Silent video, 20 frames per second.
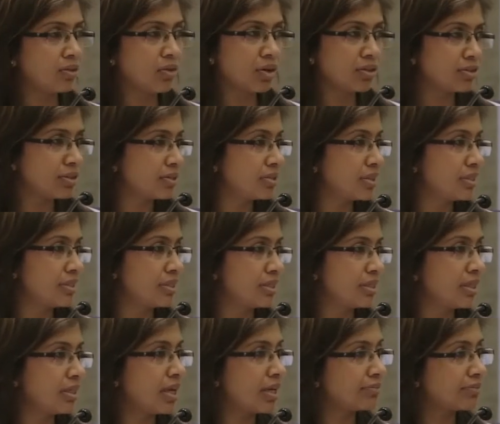Not just in
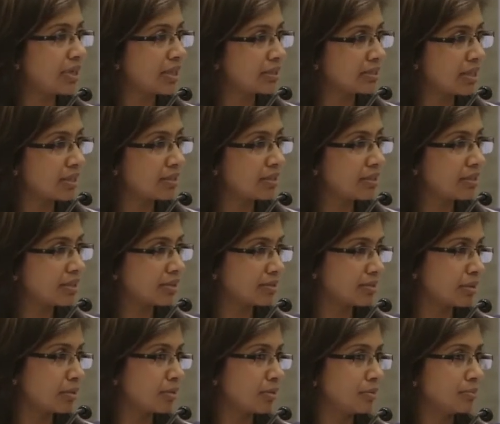Citi, I find that
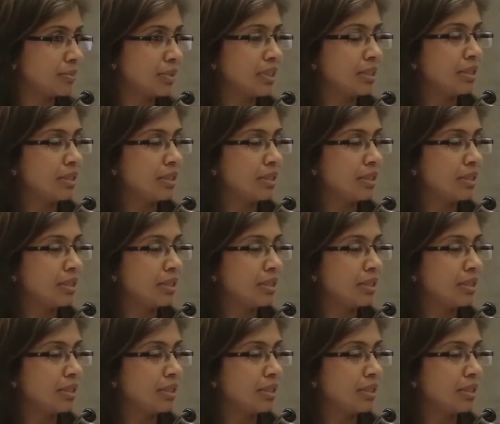is a